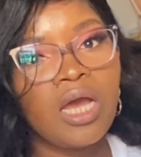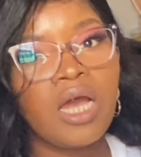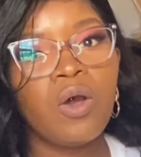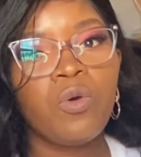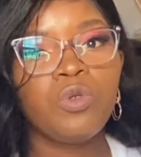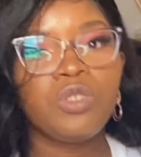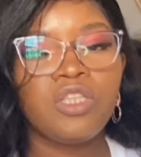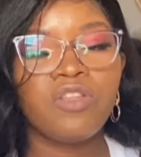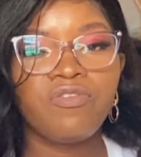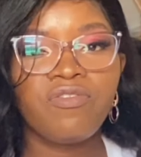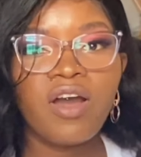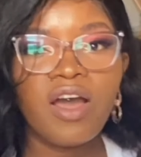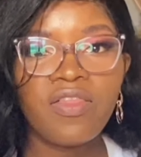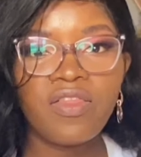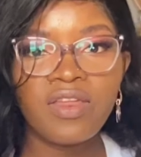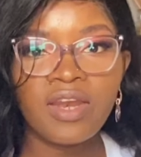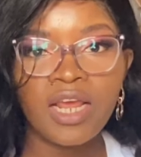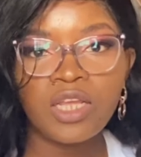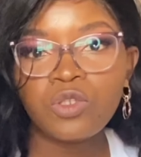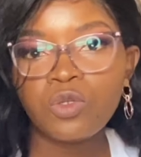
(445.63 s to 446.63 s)
Who's the father?
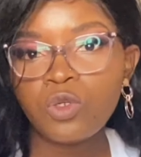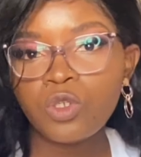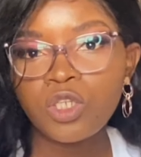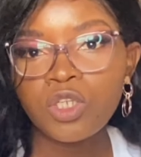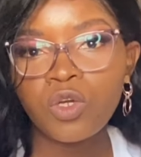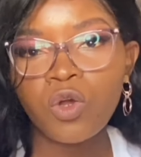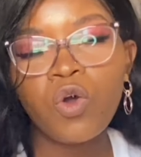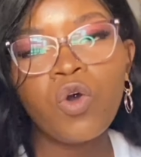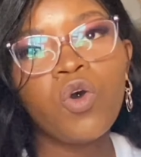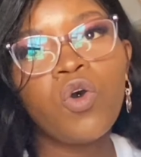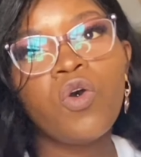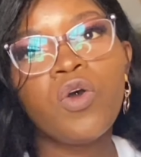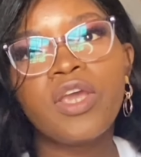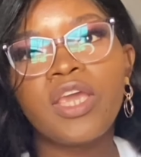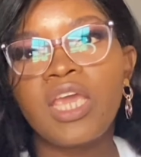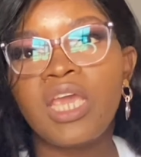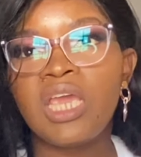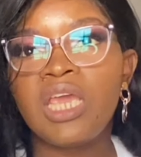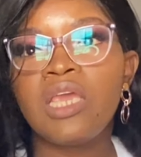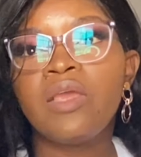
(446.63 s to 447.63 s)
And I told her, oh,
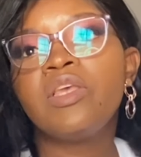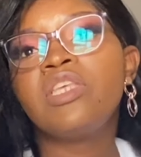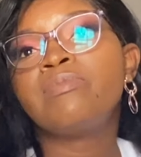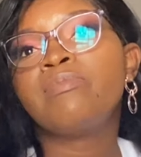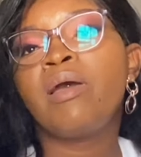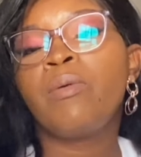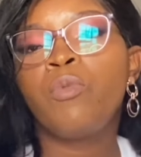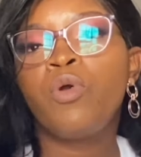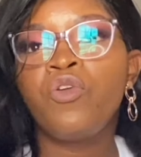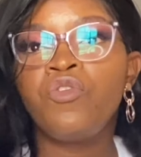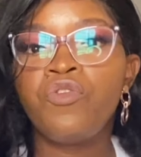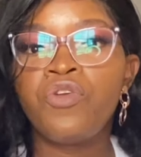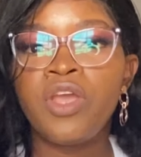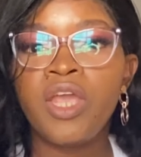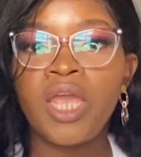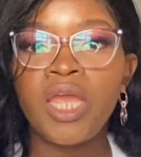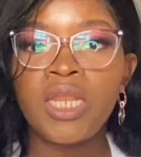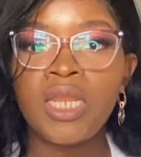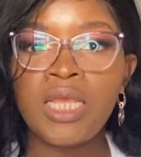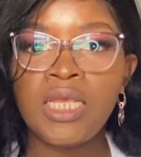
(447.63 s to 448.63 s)
okay, he's my
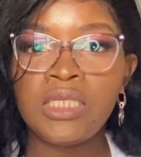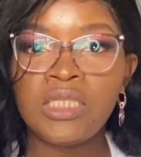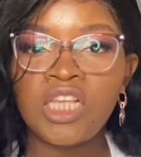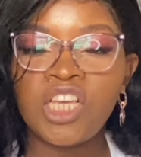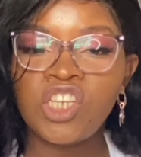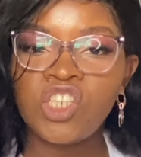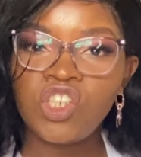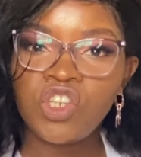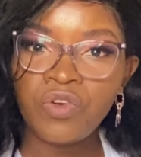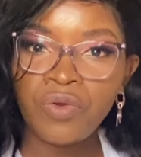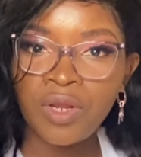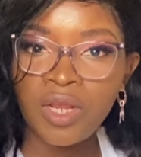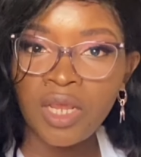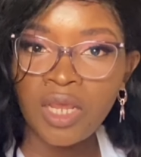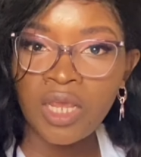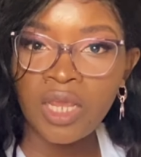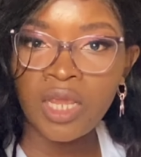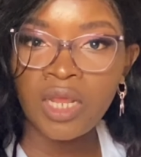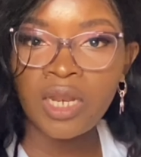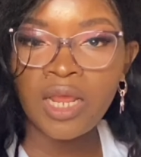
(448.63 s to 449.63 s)
boyfriend. He's
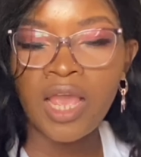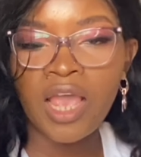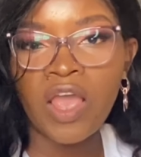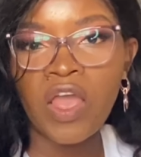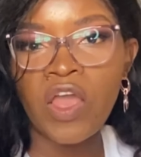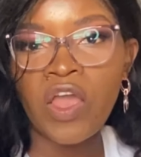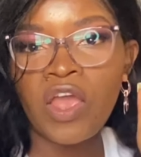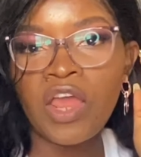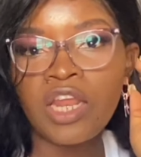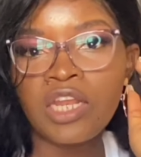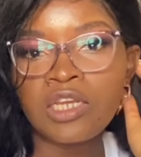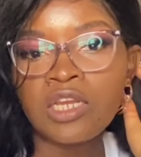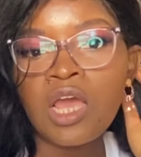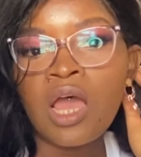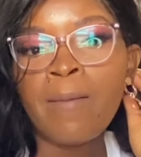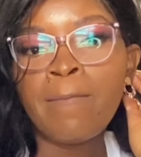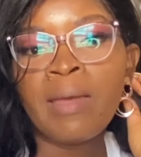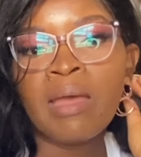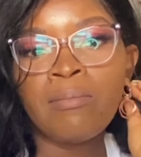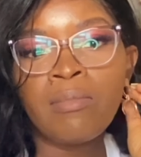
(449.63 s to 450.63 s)
Nigerian. And
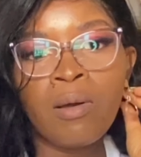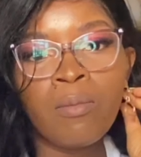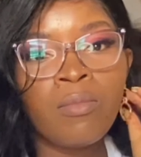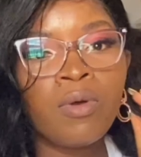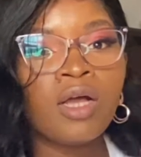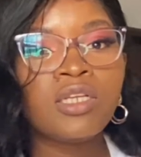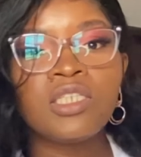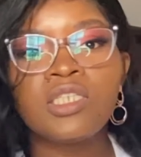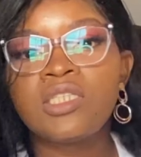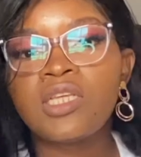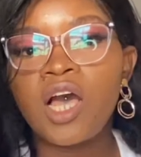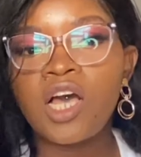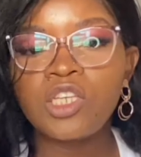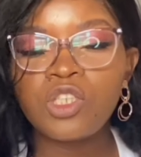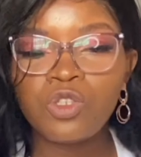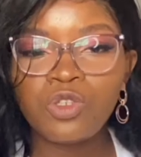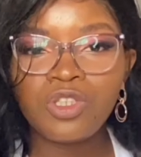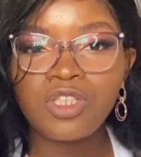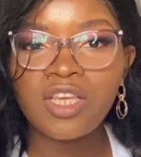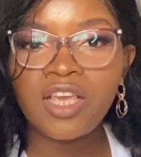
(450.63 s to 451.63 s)
my mom just asked
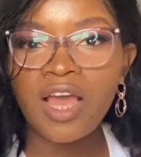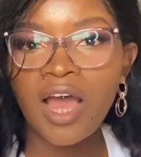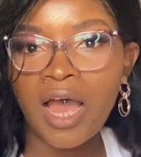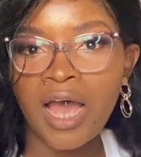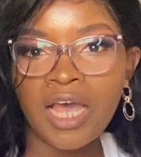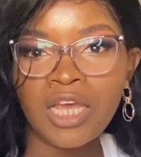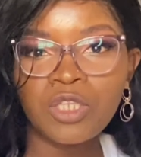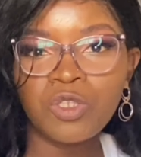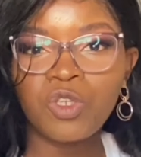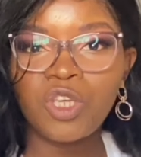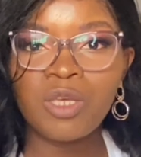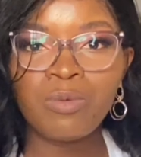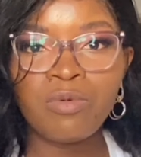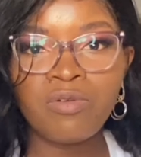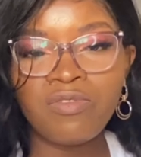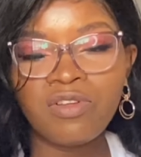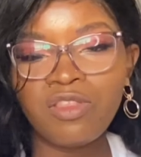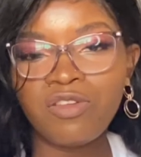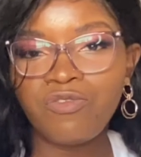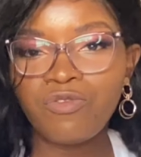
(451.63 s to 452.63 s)
to say hi to him
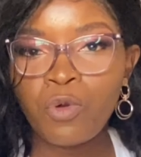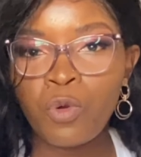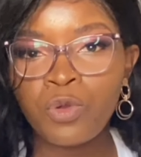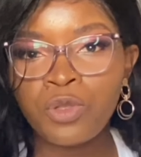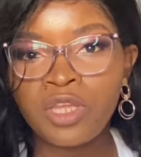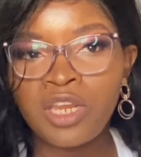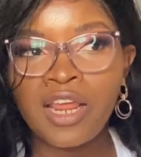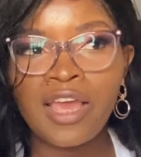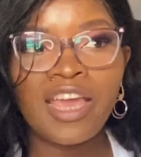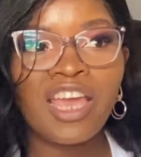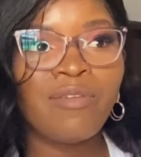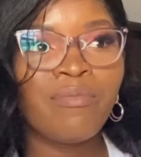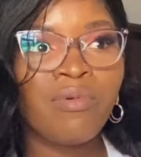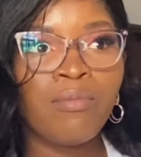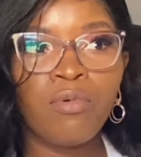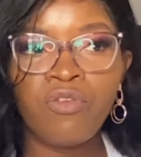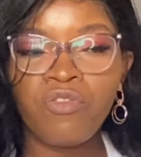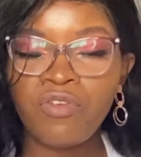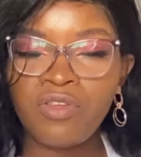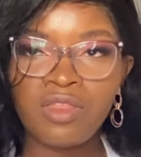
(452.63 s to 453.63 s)
over the phone. And I gave my
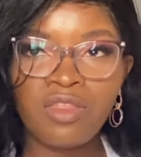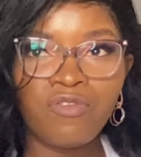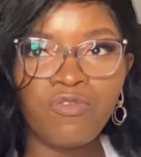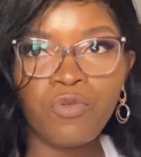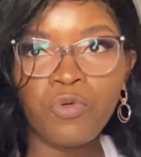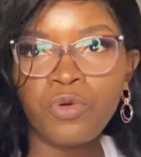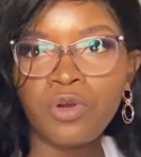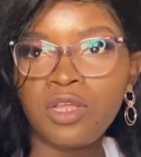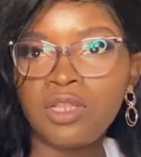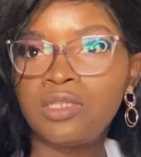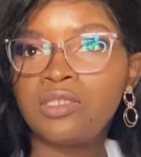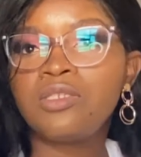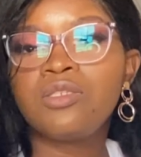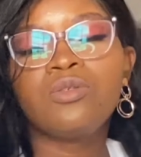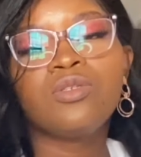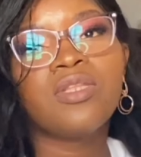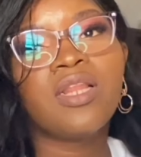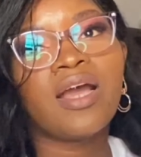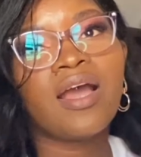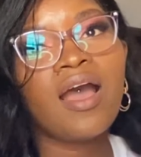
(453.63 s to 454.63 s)
boyfriend the phone and she
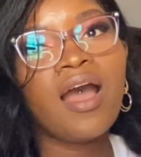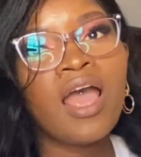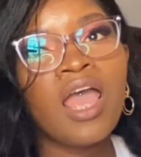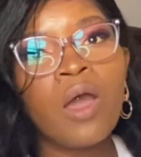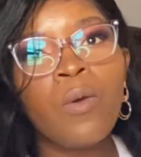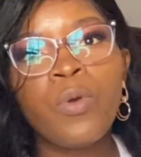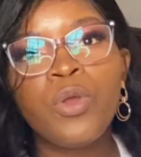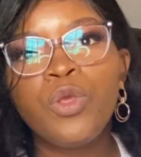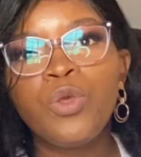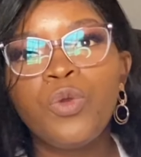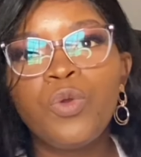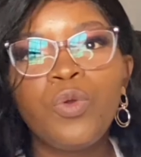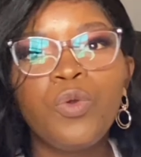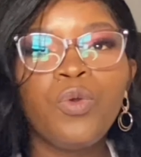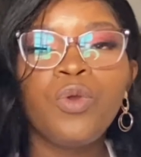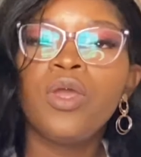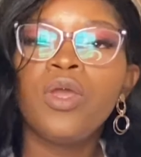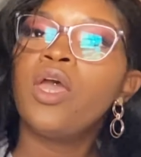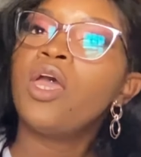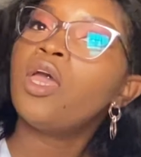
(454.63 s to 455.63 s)
was like, hi, how are you?